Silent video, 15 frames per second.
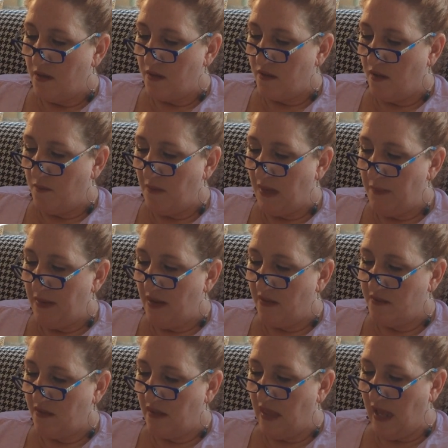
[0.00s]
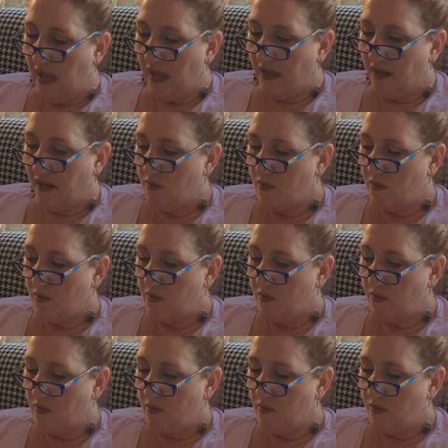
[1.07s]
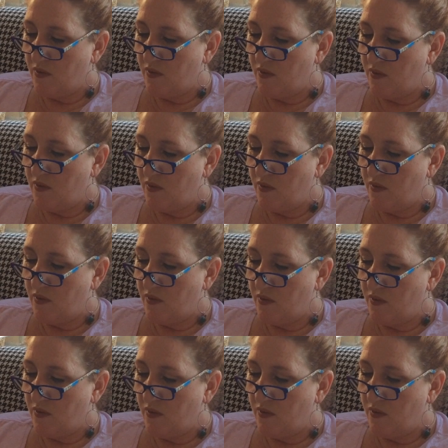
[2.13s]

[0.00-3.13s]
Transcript: So maybe I'll do that. I don't know. I was kind of thinking about that.